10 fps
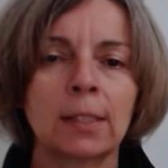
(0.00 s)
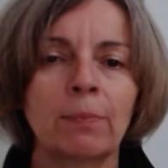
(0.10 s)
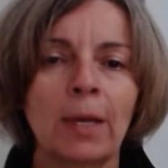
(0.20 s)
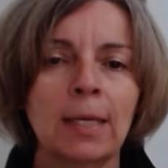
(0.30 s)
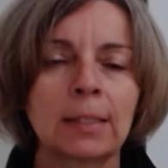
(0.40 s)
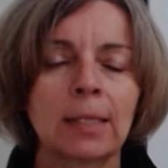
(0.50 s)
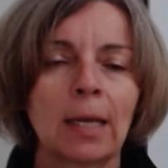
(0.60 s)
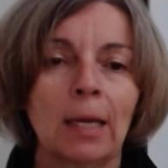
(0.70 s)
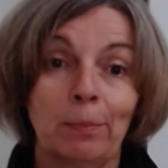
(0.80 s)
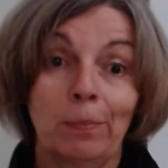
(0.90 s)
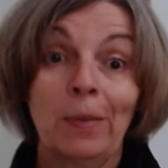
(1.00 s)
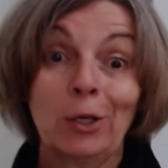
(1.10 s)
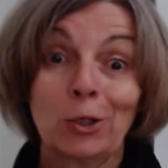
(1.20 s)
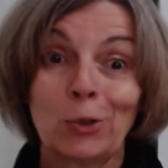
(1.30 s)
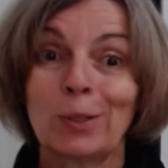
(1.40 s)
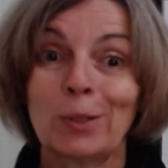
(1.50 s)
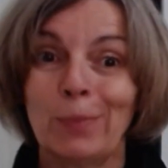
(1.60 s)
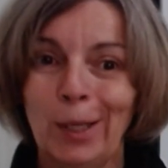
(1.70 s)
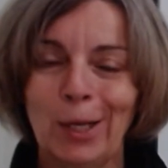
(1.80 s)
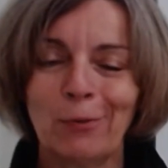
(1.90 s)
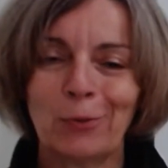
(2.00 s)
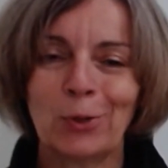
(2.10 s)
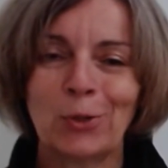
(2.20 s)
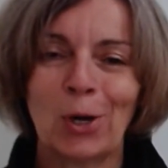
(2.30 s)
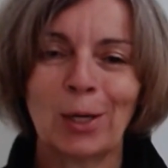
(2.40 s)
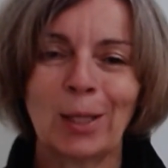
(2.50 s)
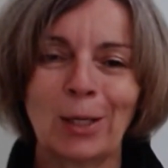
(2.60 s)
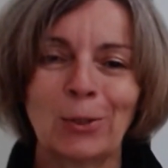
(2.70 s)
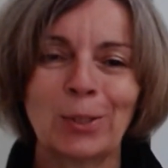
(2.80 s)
space, make sure it's big enough for the dog that